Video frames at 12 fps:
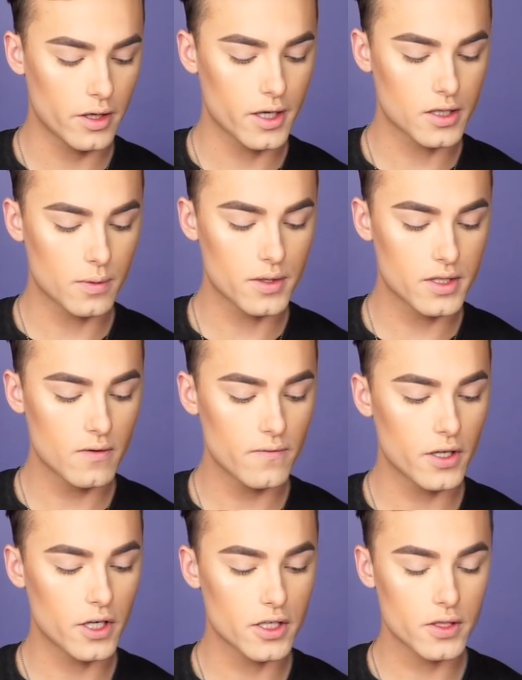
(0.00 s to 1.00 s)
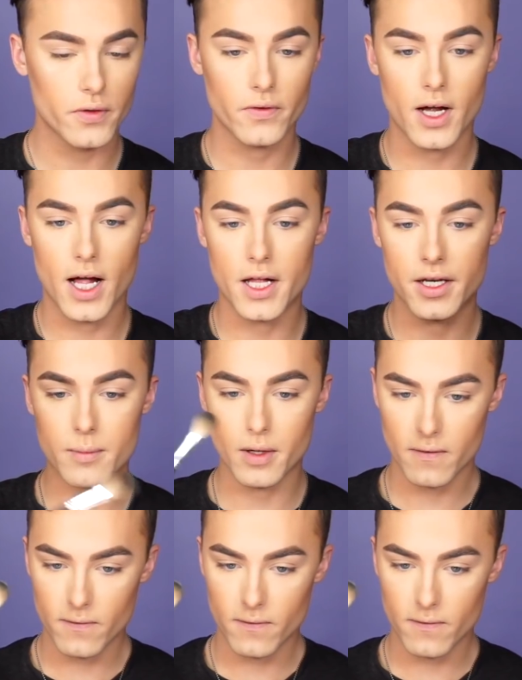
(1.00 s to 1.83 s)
Alright, so I'm just going to finish highlighting my